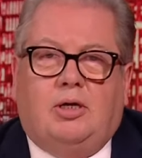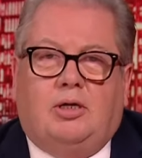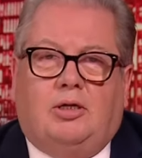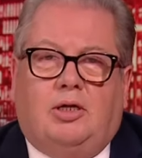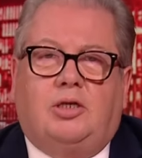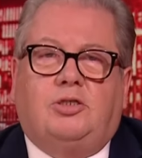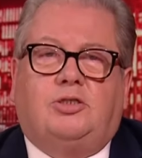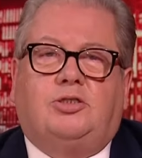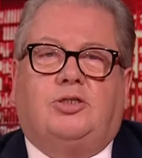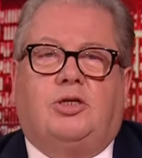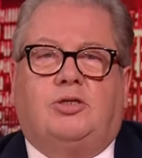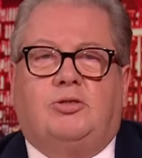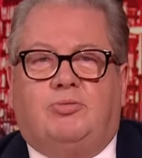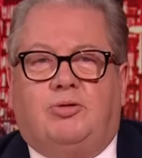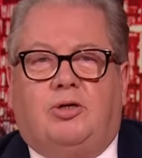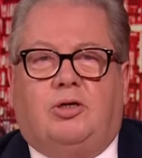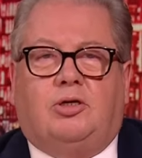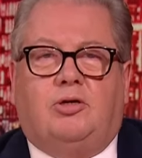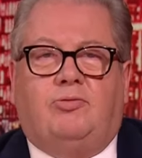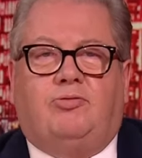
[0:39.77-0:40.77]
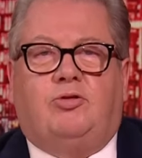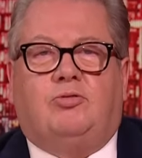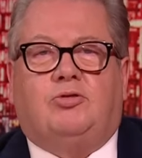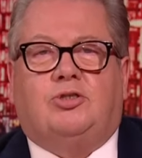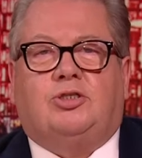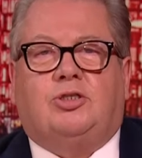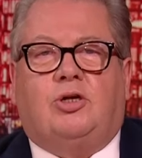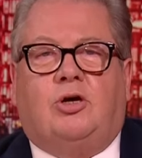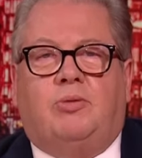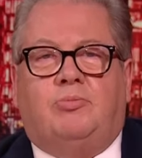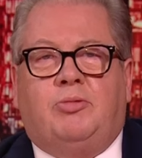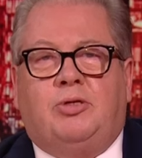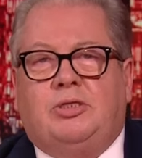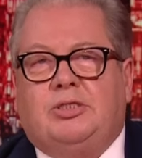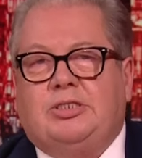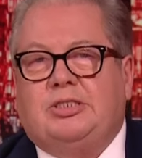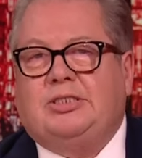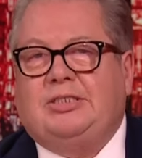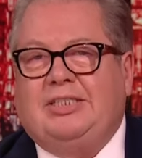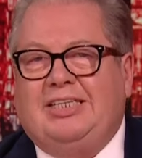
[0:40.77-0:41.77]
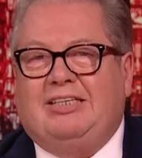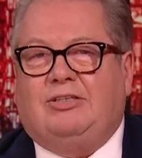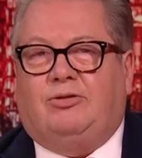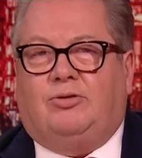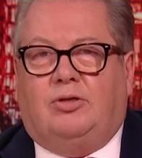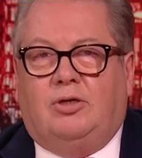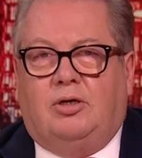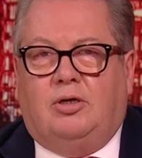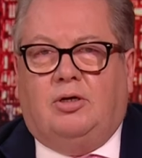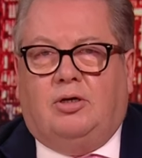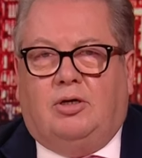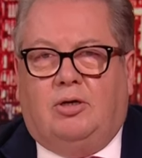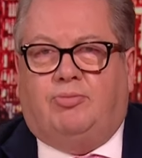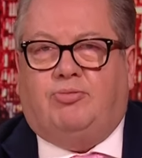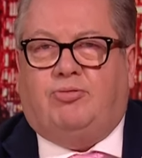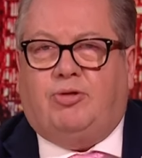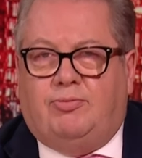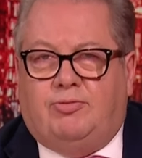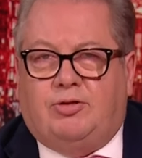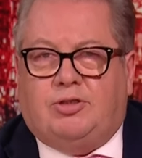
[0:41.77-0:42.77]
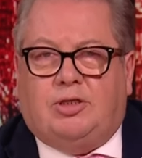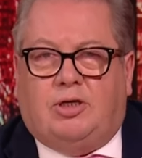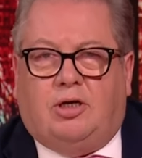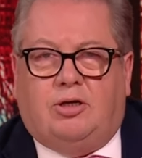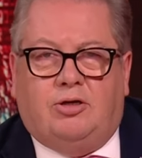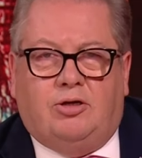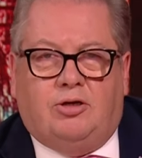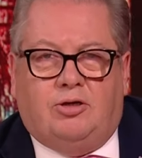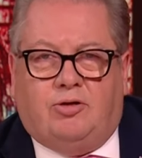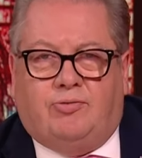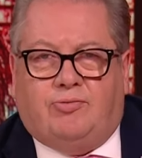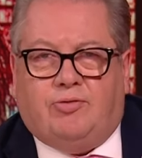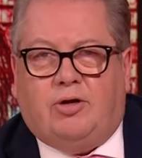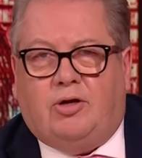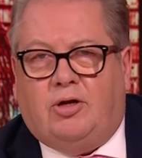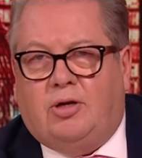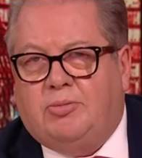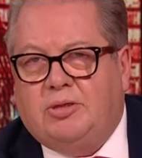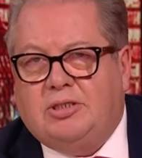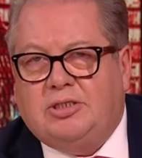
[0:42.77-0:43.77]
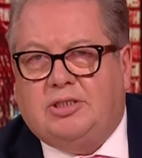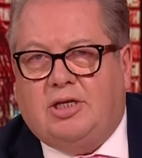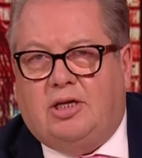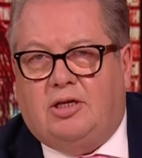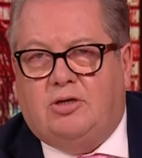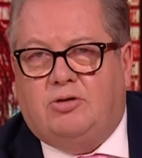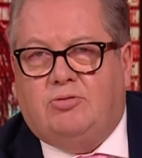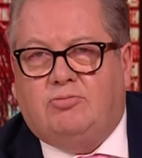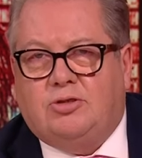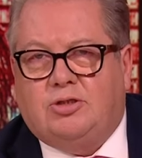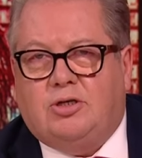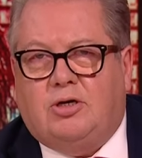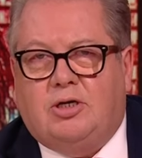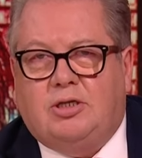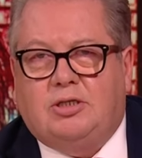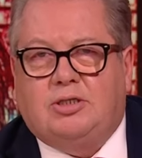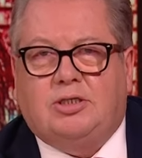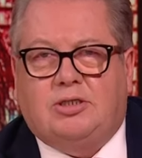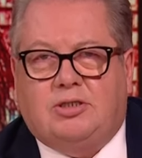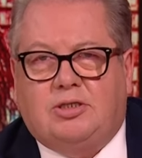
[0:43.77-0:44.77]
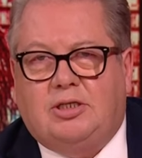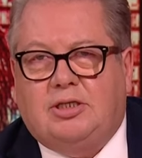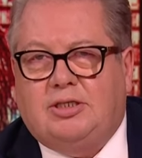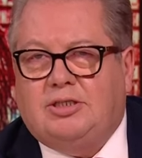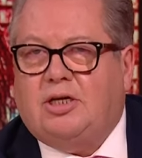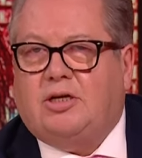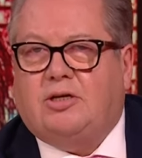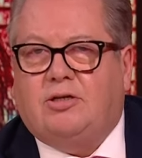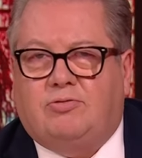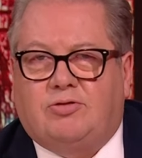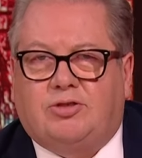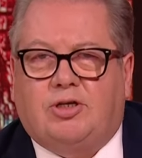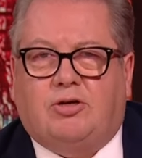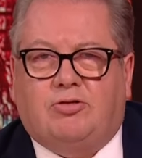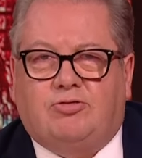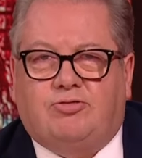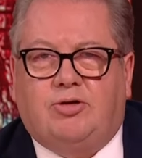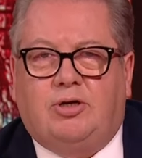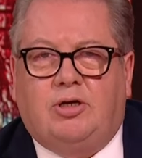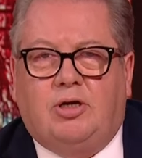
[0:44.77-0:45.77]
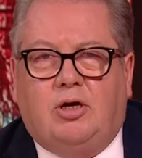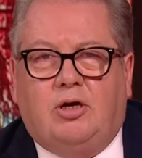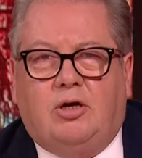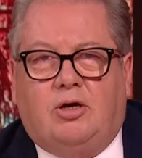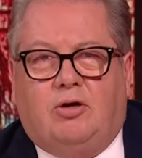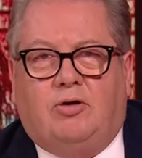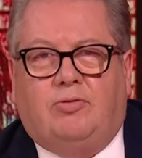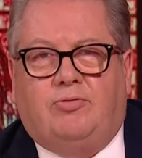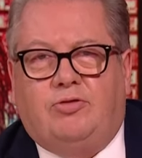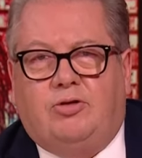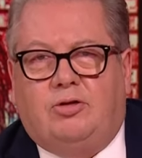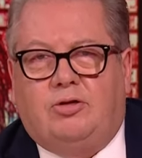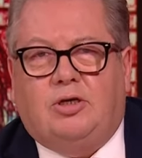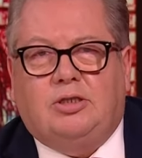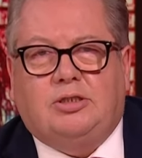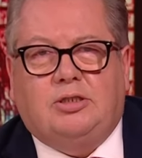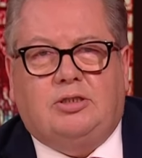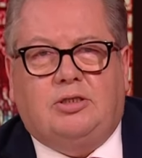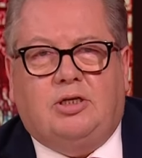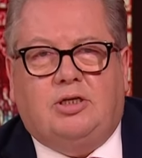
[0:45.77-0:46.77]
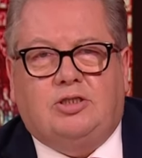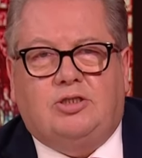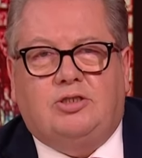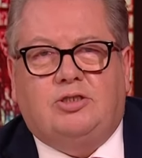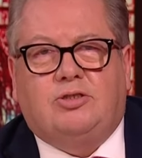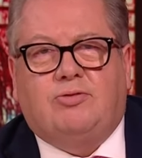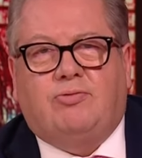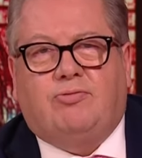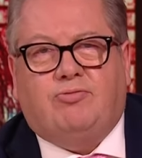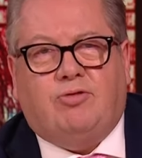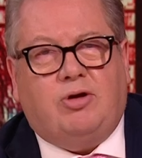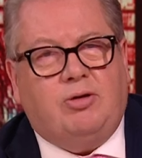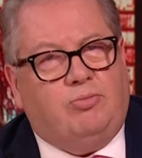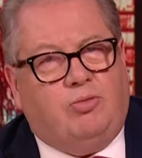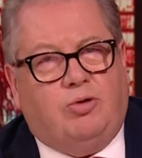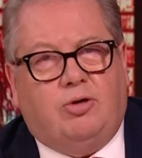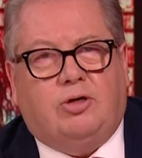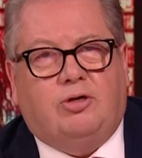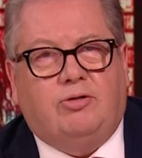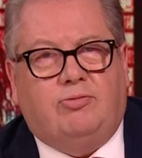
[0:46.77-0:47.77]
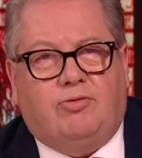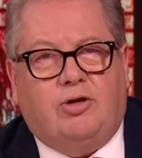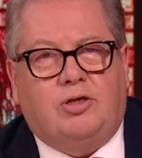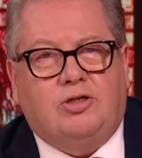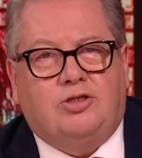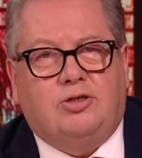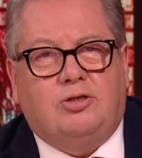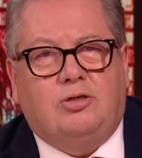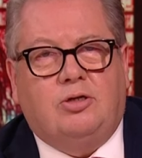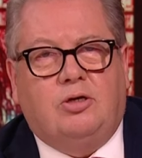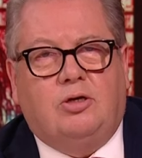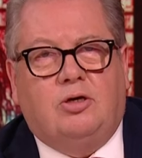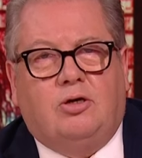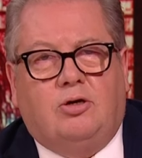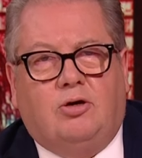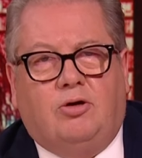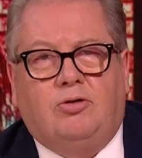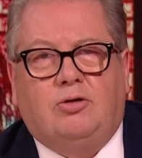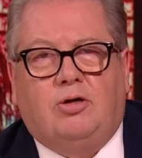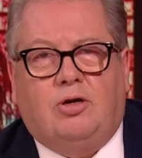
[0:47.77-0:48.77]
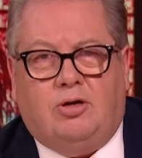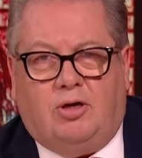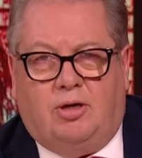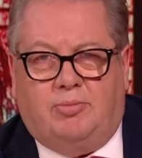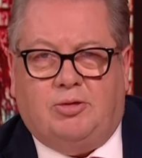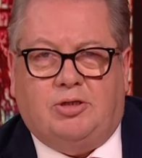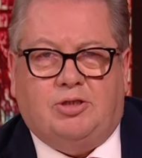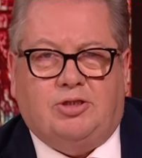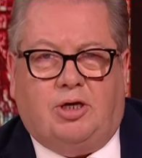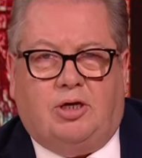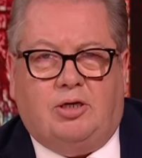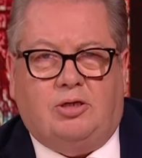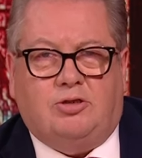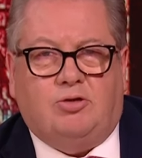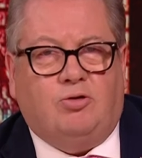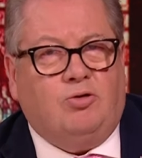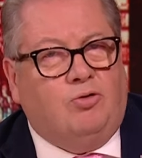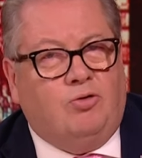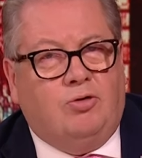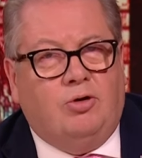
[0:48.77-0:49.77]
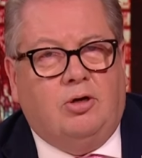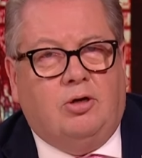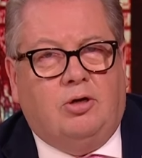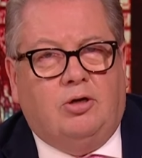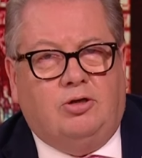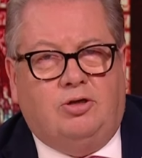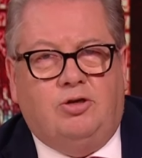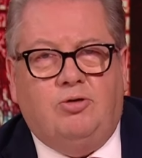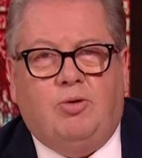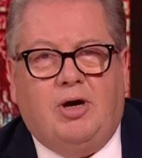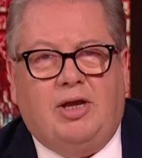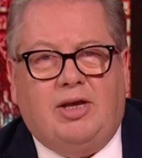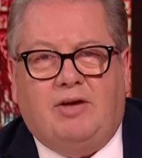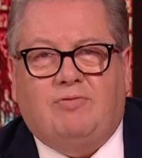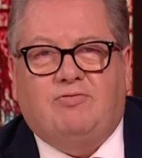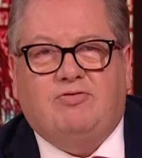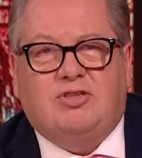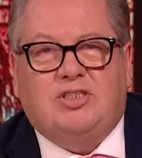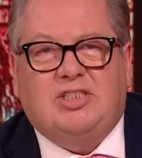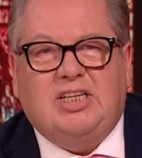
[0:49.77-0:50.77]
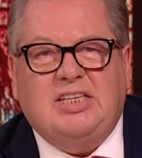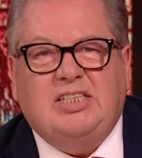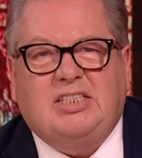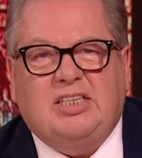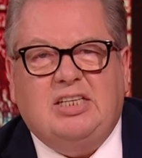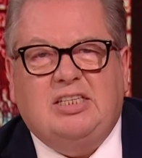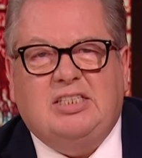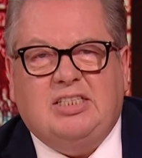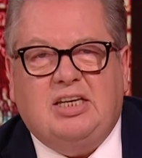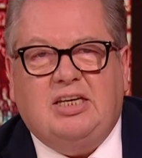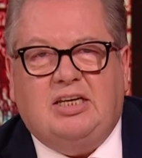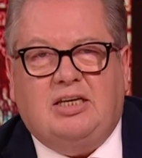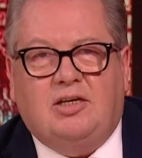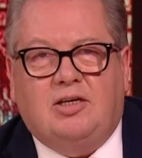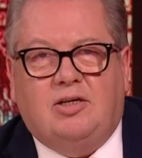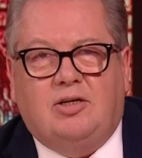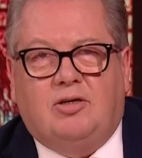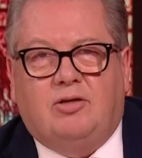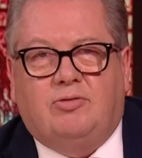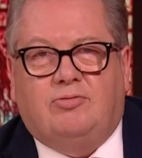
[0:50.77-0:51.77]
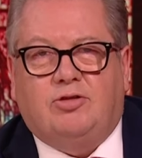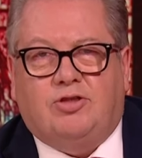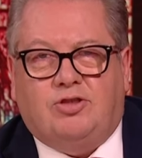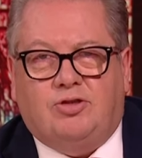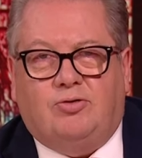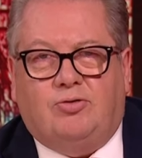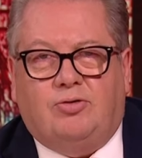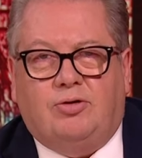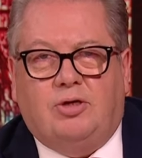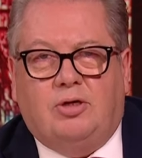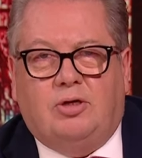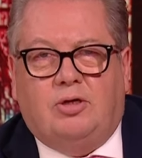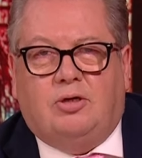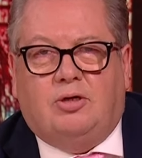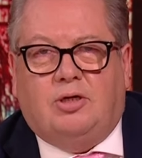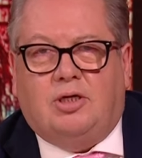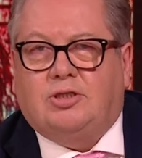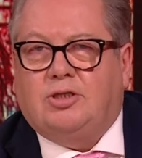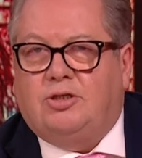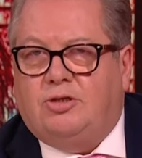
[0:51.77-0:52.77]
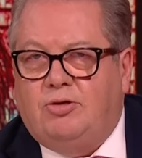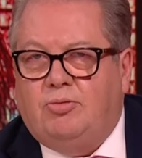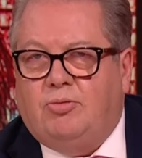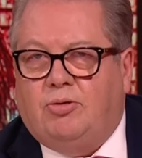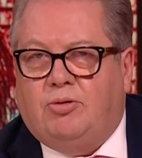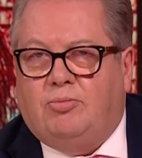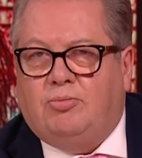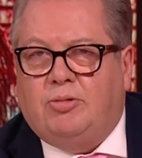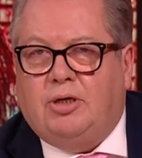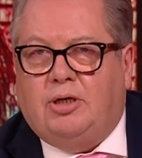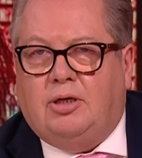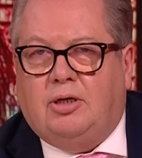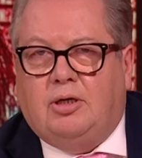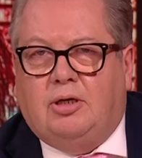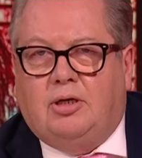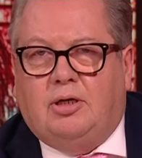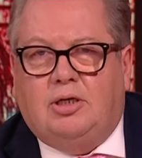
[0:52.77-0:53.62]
Ladies and gentlemen, I give you Simon Stiell, a previously unheard of climate zealot who resides as the executive secretary of the United Nations Framework Convention on Climate Change, or UNFCCC for short. That's a new one on me.